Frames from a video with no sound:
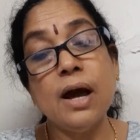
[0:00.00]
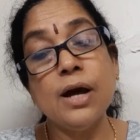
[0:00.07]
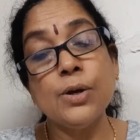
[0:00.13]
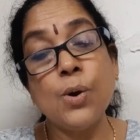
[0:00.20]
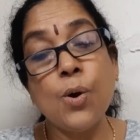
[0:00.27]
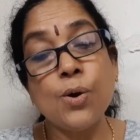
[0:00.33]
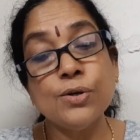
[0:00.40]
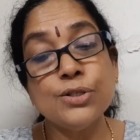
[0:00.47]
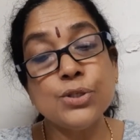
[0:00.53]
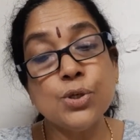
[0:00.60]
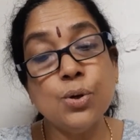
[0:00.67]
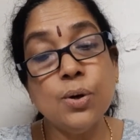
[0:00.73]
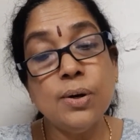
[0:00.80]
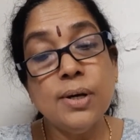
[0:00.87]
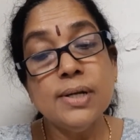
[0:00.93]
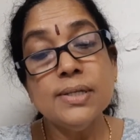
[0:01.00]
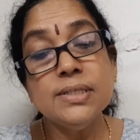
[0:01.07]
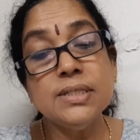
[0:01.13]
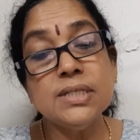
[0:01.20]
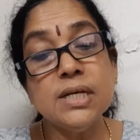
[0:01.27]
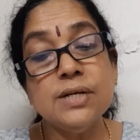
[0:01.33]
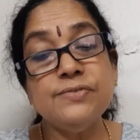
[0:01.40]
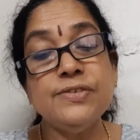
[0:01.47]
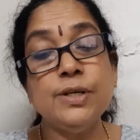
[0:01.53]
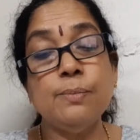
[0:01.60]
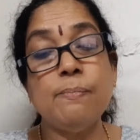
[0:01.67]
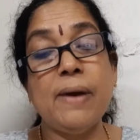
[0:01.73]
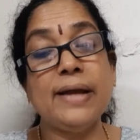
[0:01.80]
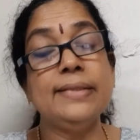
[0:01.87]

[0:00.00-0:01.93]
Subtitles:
are also served by